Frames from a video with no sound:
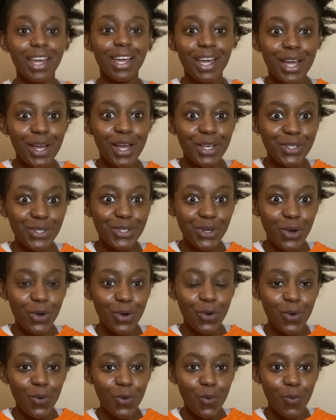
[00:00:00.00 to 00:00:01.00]

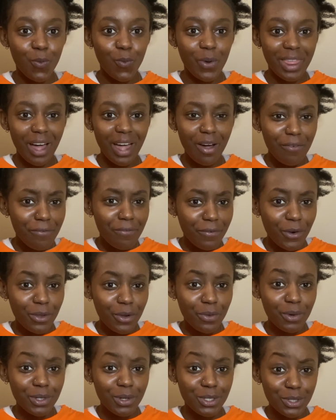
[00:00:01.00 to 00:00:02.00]
So without further
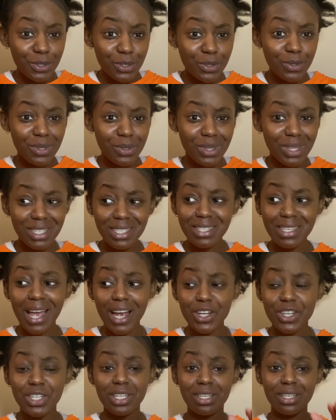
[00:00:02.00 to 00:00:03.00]
ado, this is
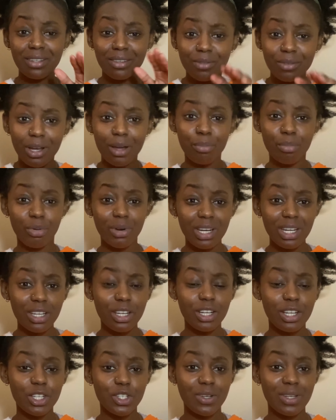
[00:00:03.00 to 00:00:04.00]
actually a pretty good
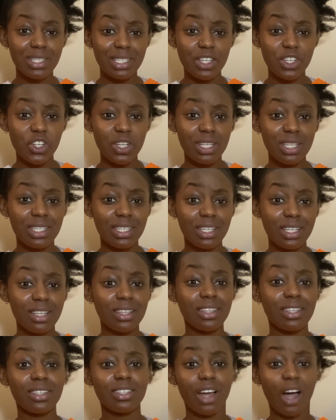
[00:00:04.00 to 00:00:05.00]
transition into the
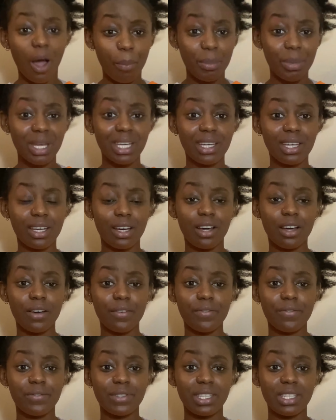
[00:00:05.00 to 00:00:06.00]
topic of
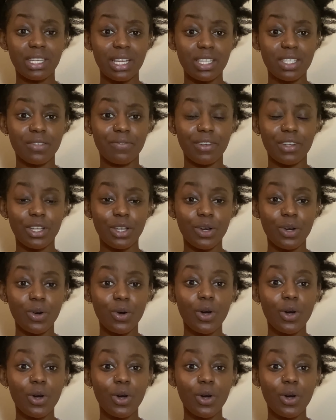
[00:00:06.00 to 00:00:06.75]
today's video,